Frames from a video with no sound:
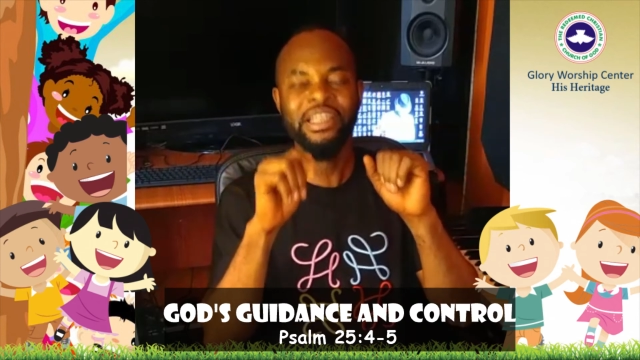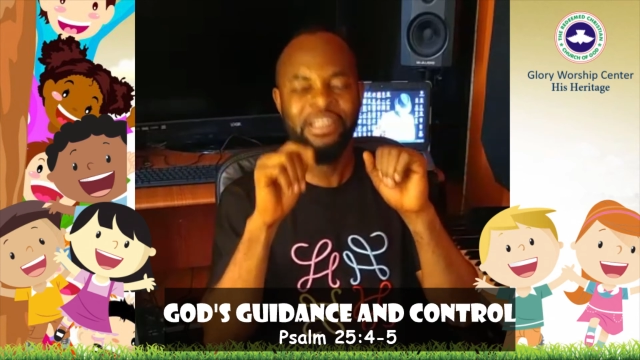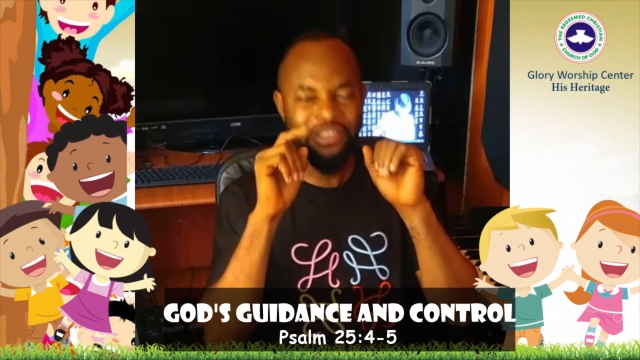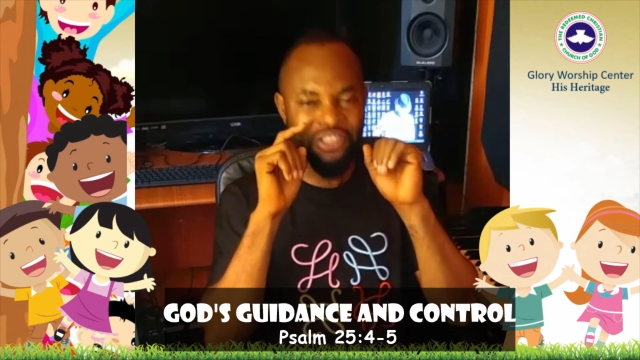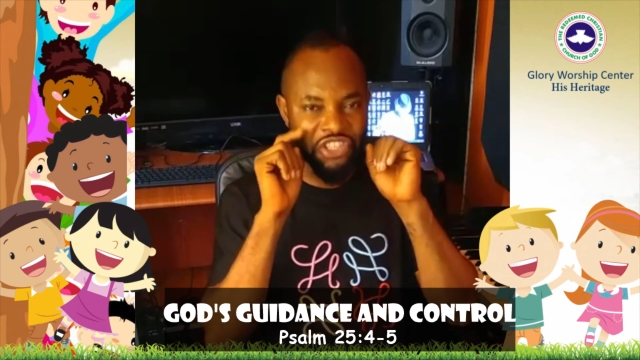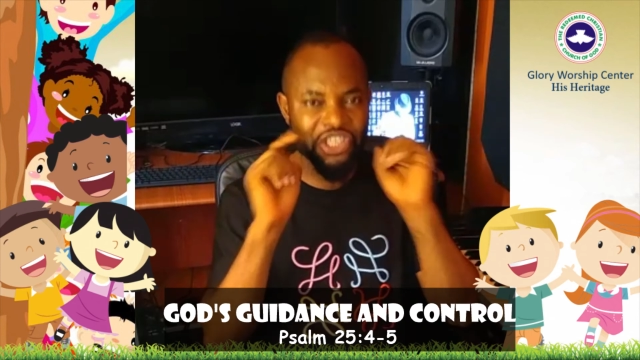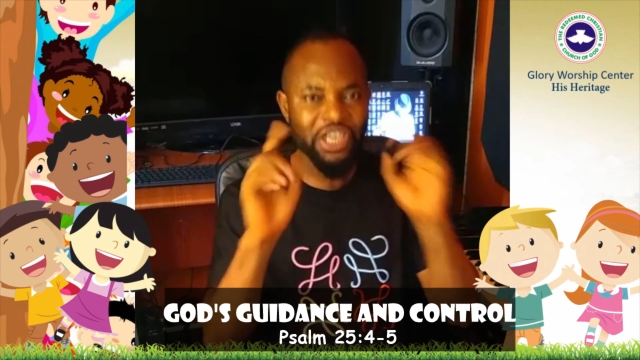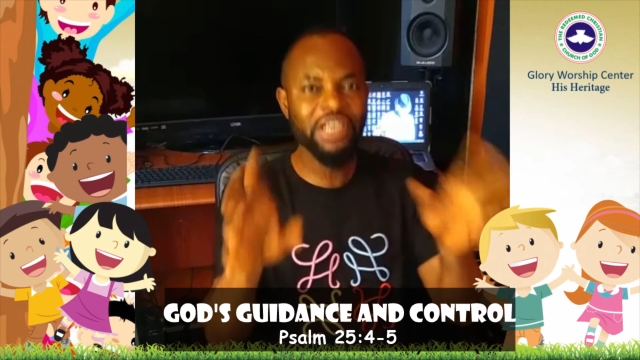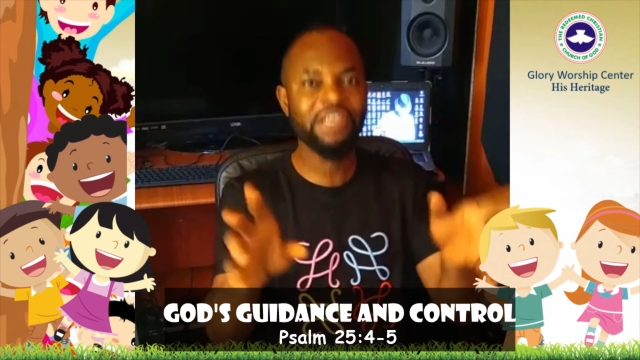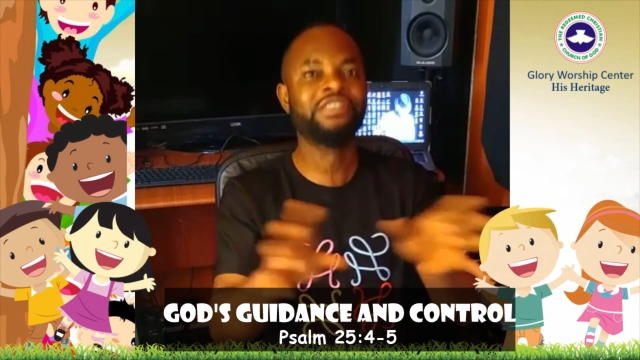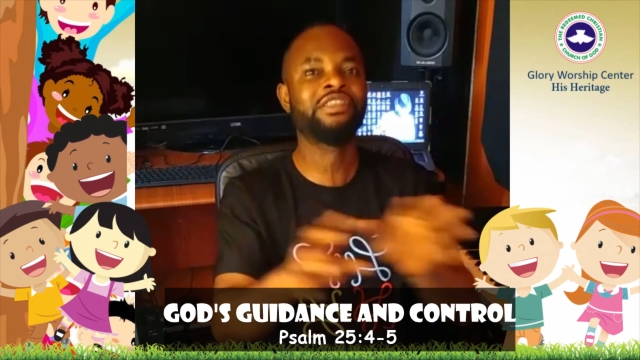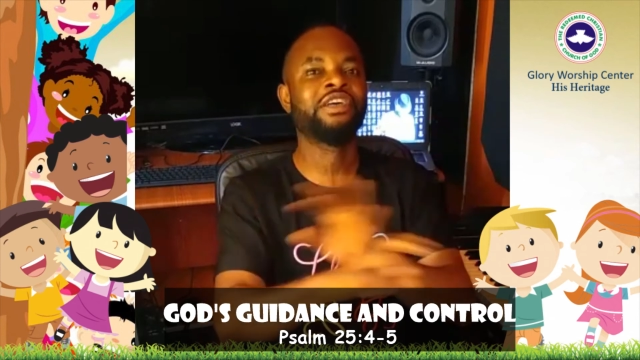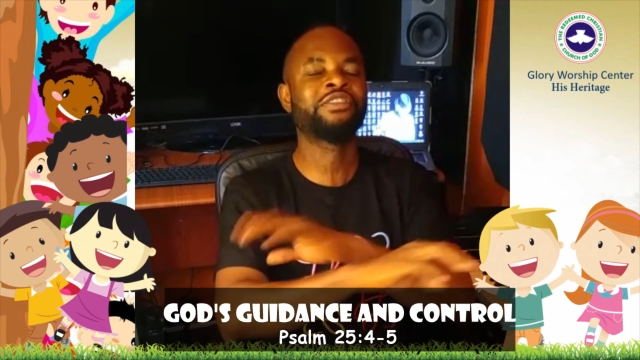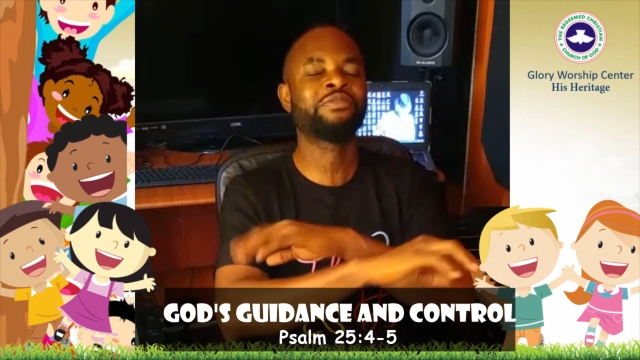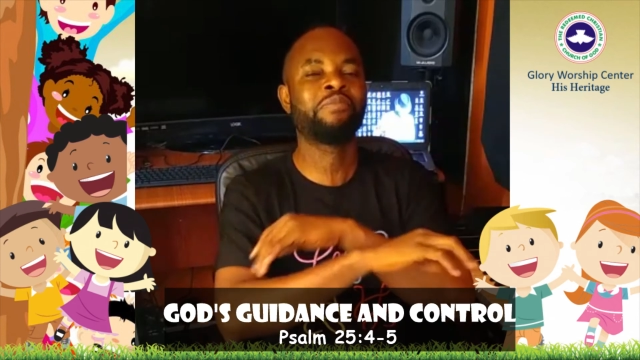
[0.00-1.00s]
In
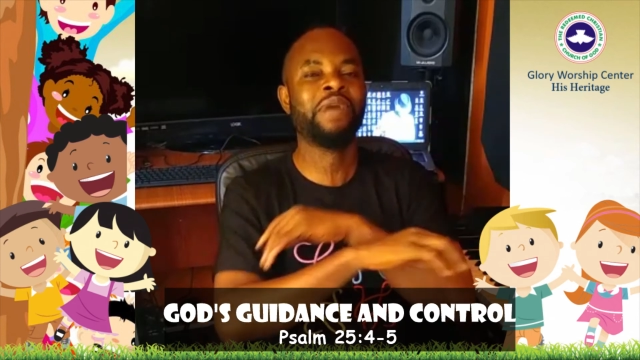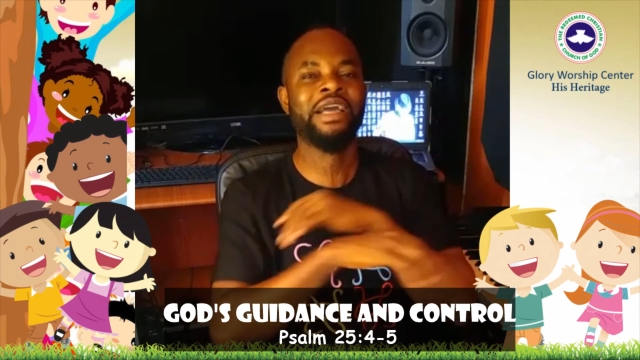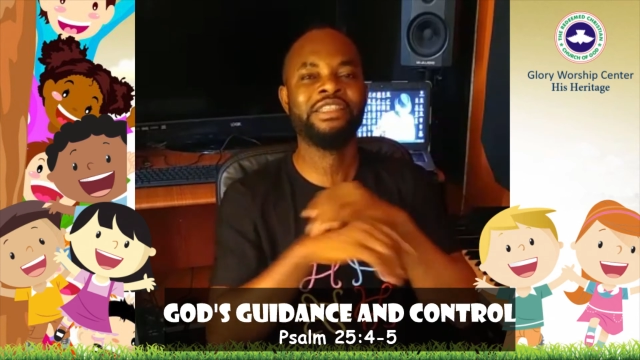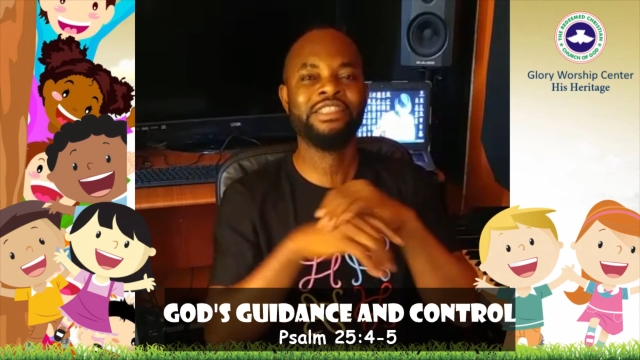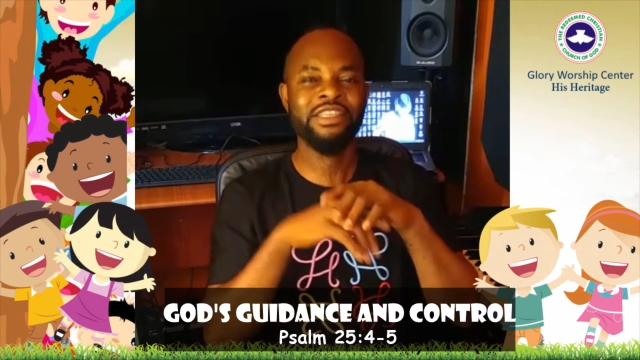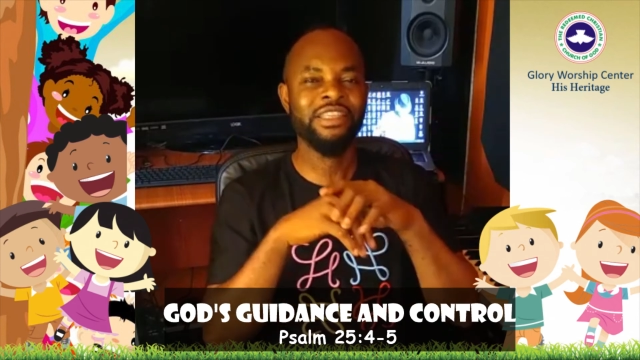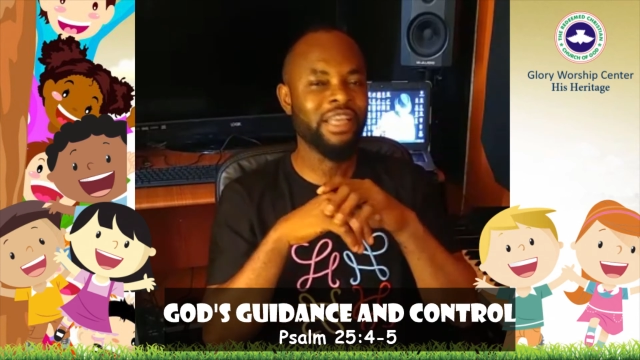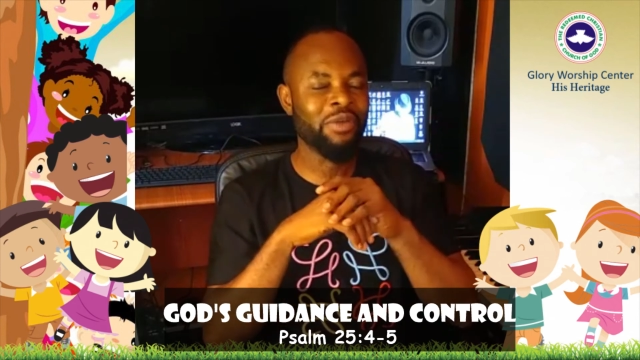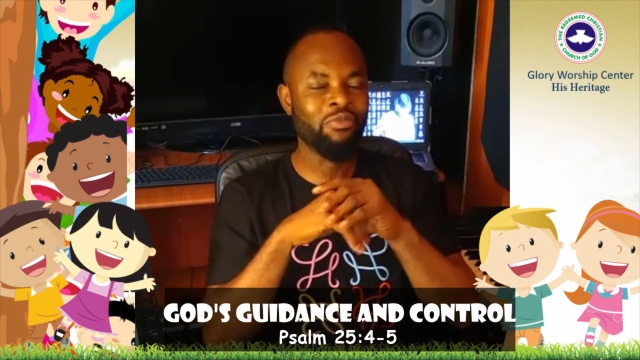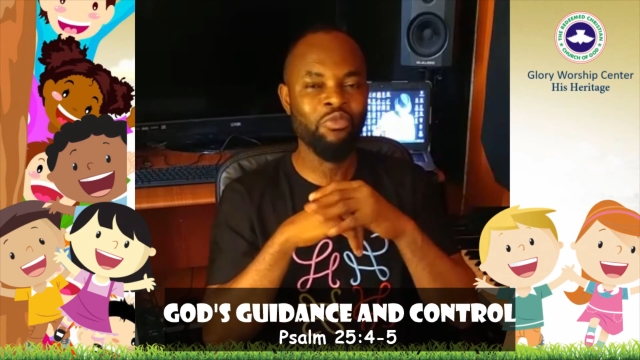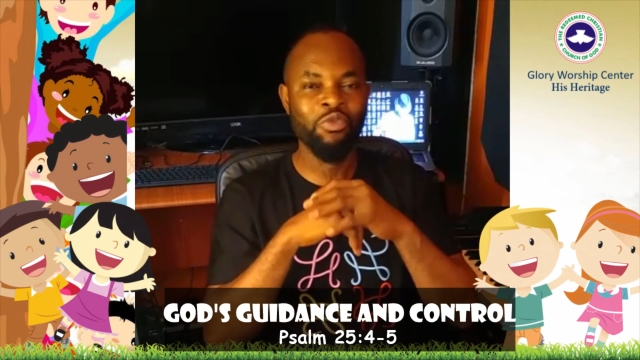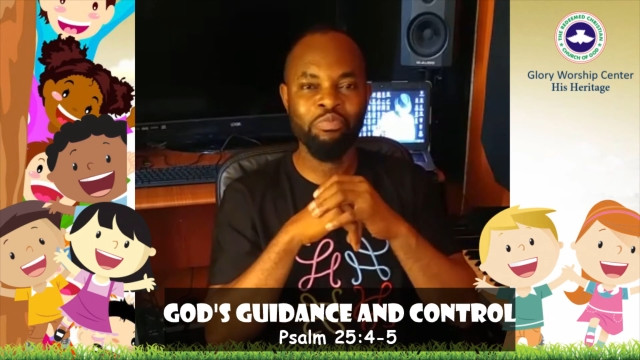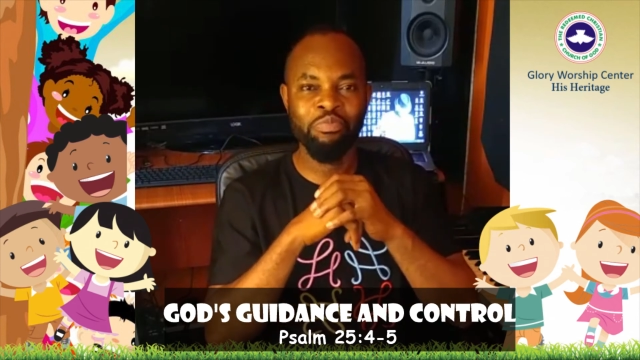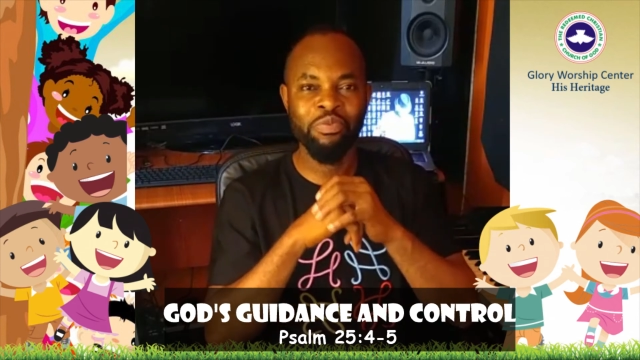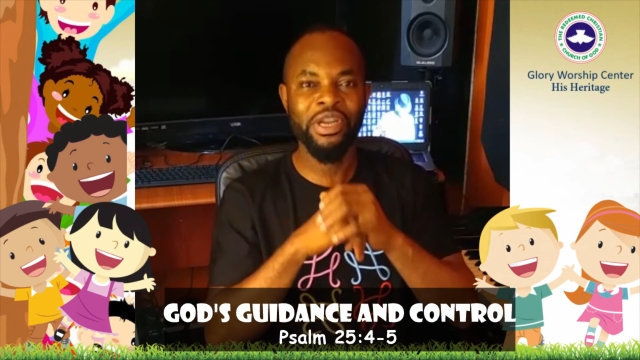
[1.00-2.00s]
Jesus' mighty name
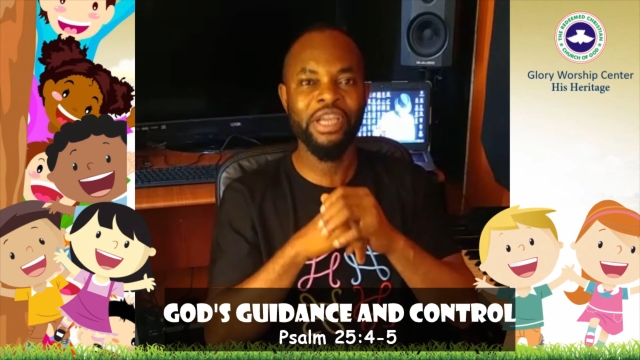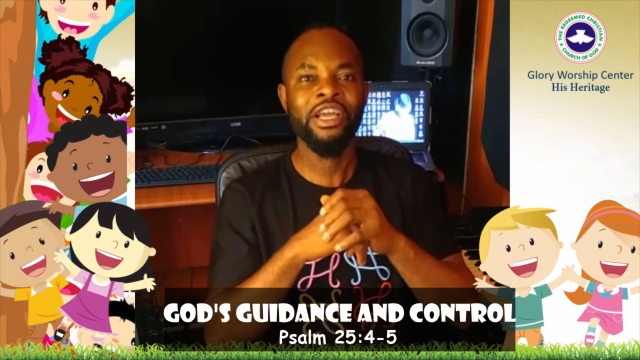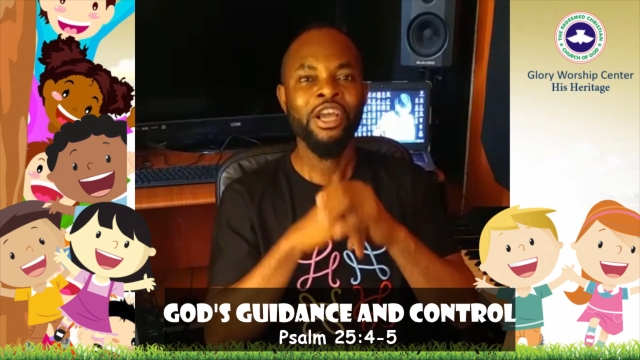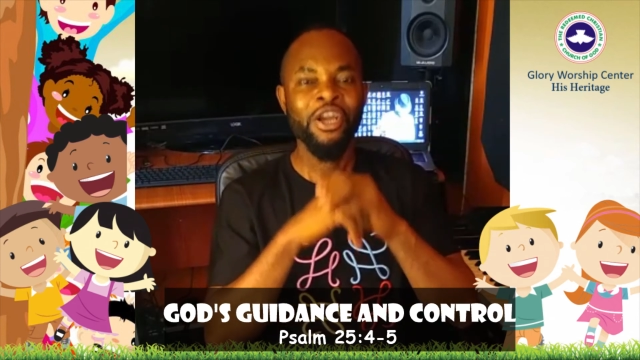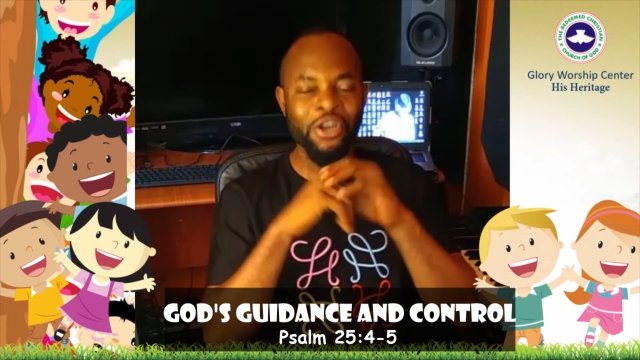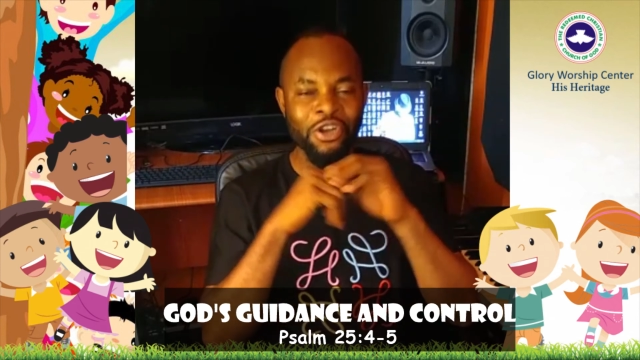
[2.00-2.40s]
we pray.